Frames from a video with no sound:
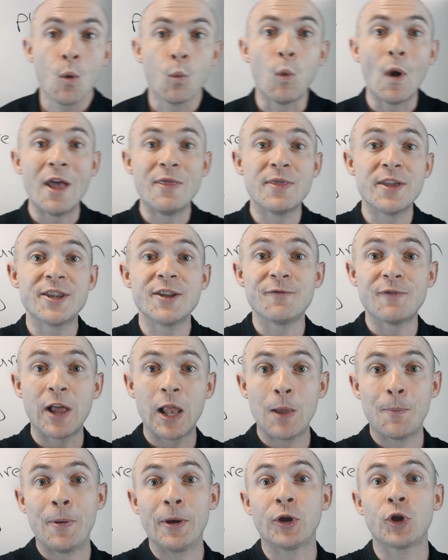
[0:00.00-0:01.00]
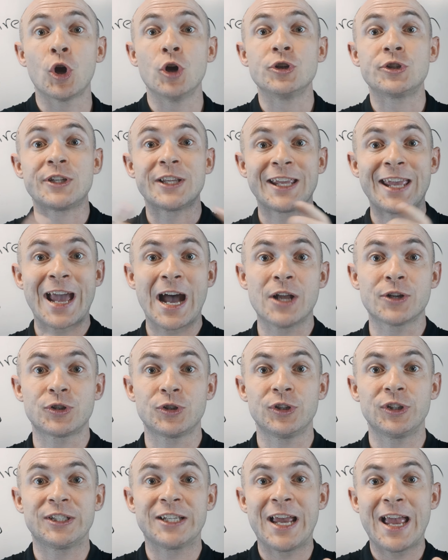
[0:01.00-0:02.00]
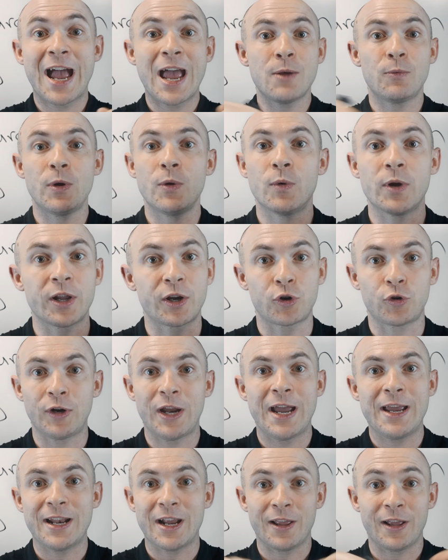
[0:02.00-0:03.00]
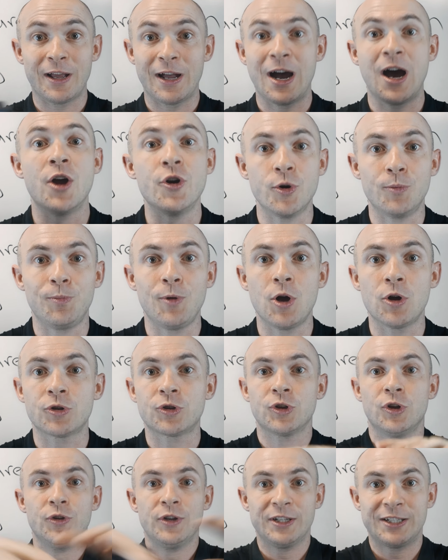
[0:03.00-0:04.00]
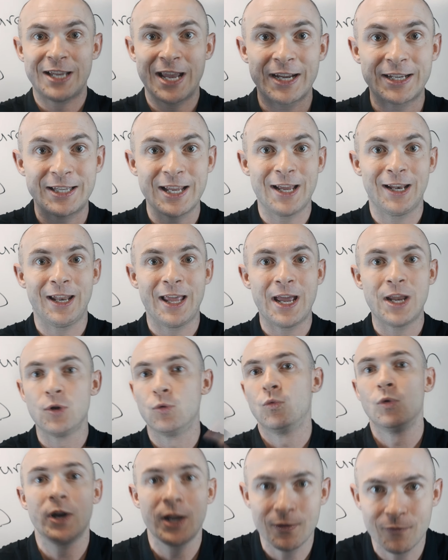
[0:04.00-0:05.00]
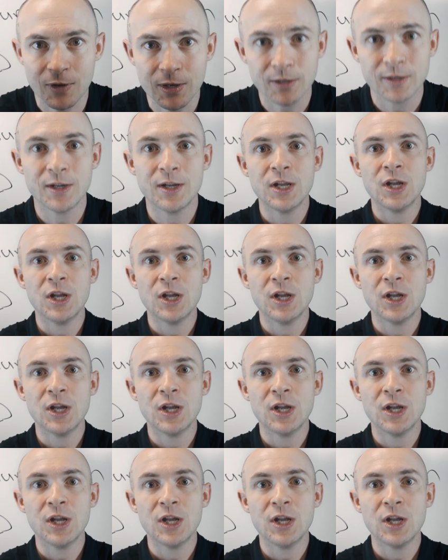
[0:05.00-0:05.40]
when the developer goes to council to say, hey, we want to create 100 blocks on this hectare land or whatever,